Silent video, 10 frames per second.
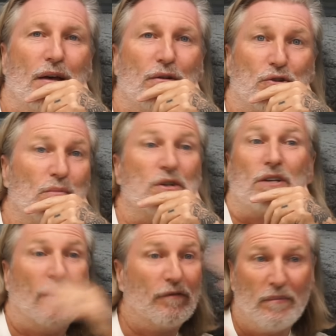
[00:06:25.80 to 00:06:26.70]
somebody's
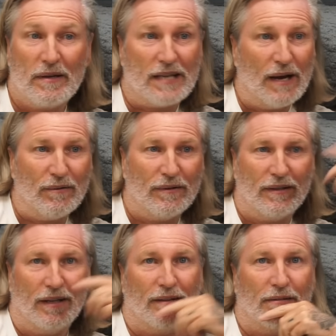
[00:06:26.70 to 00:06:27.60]
going to have to miss out.
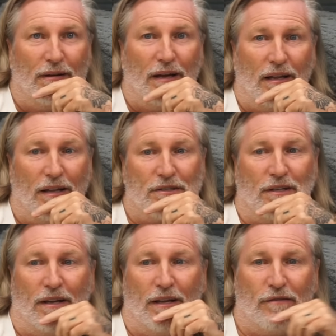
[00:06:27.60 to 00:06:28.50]
And listen,
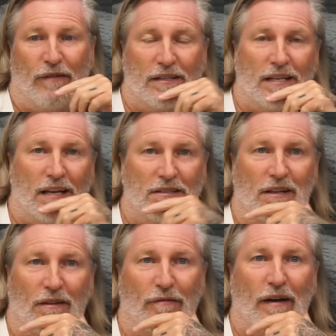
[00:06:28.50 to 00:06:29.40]
it's
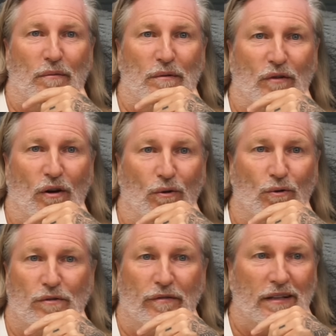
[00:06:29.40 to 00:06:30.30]
fantastic the fact we've got
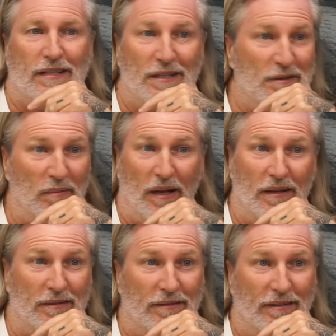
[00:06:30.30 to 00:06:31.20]
loads of fantastic
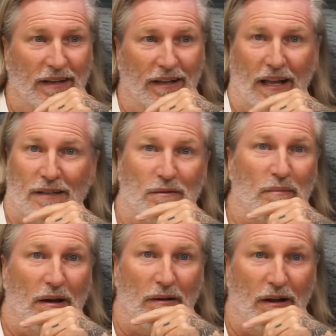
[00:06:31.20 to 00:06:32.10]
players, and that's
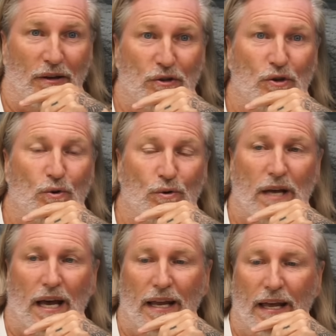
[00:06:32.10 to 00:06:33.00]
a huge
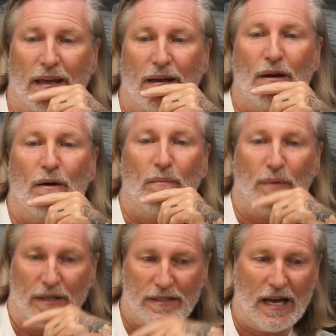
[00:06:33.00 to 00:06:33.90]
headache.
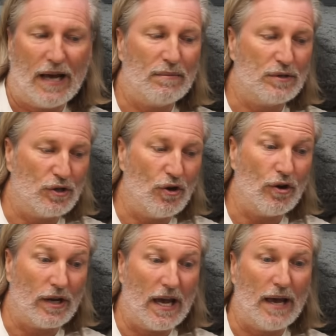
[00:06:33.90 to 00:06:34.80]
But at times,
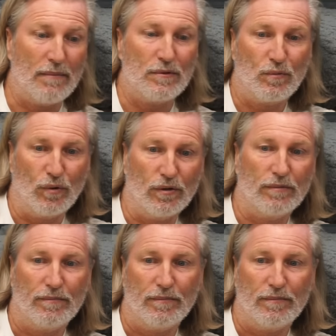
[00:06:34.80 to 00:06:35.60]
certain games will